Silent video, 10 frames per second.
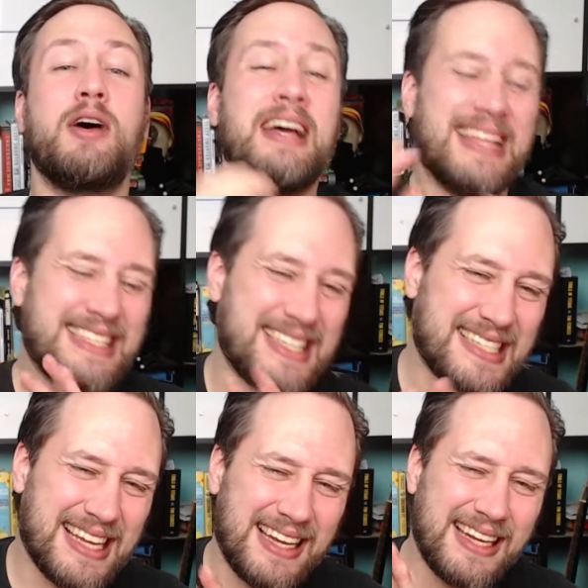this is
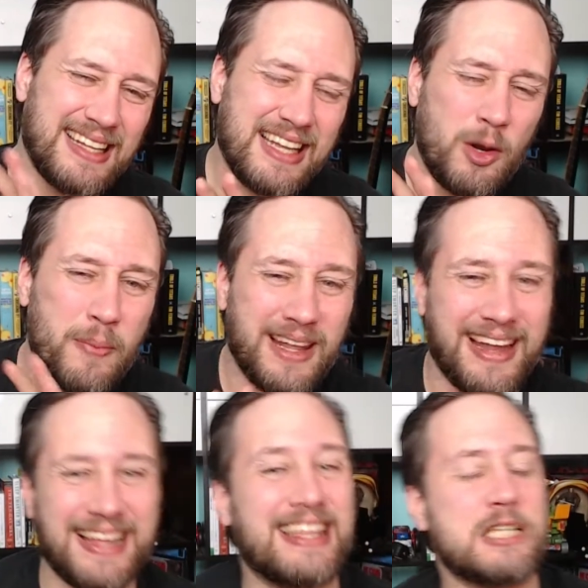a little bit
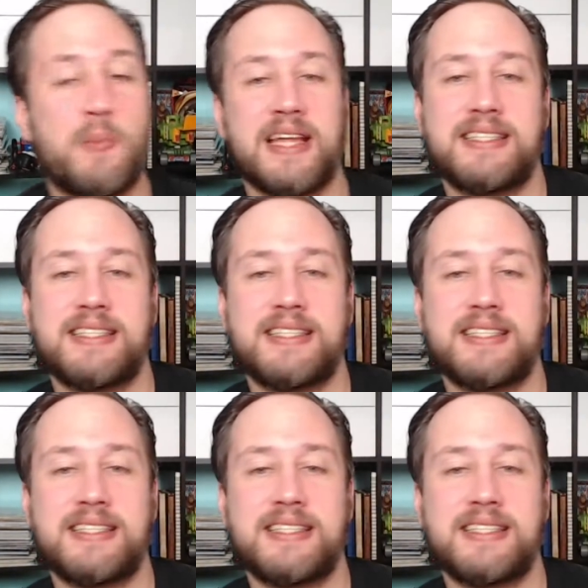like this, but it's